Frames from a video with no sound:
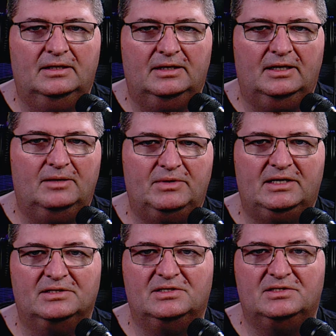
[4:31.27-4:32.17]
And
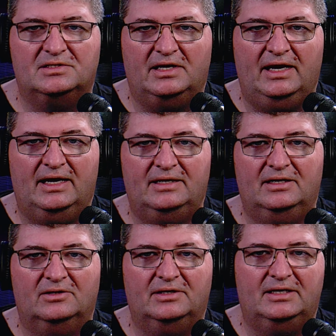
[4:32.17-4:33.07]
because this is a
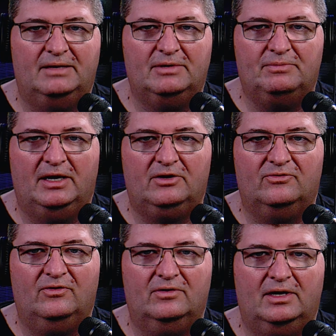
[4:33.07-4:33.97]
handheld dynamic
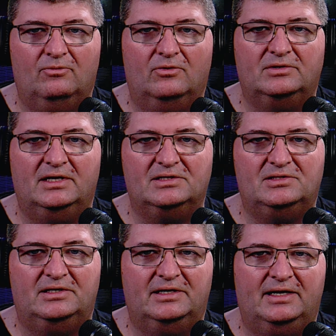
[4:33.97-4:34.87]
microphone, I won't test
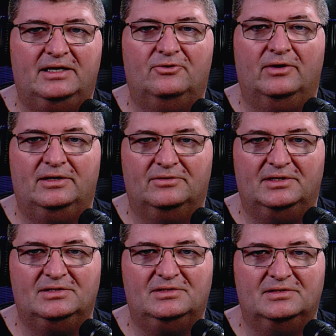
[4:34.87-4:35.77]
it at any greater
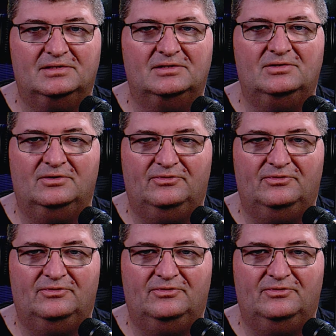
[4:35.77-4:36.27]
distance than 2